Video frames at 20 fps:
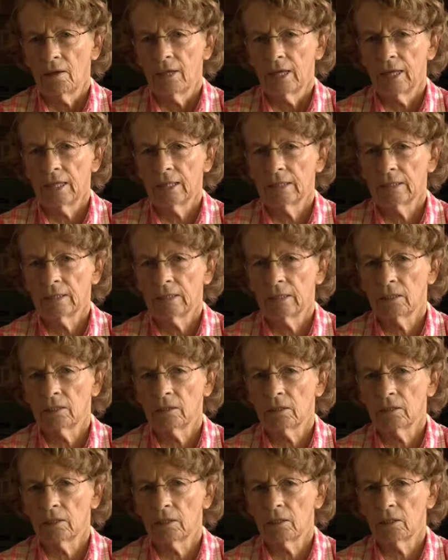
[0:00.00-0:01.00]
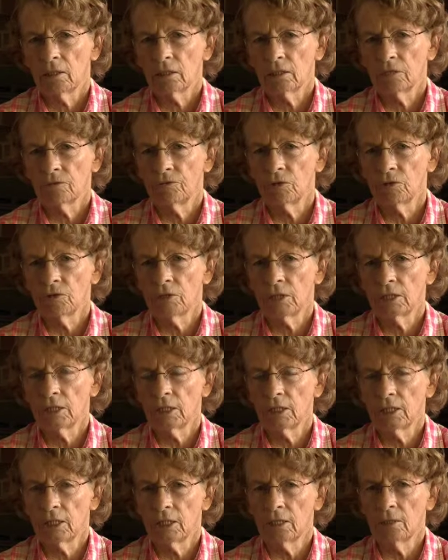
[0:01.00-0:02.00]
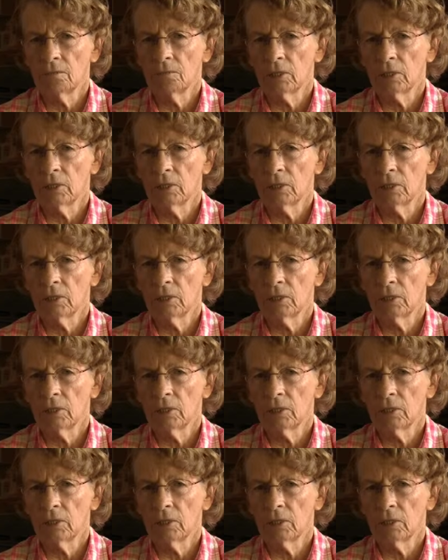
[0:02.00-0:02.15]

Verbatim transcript: And he, he got his few things he needed,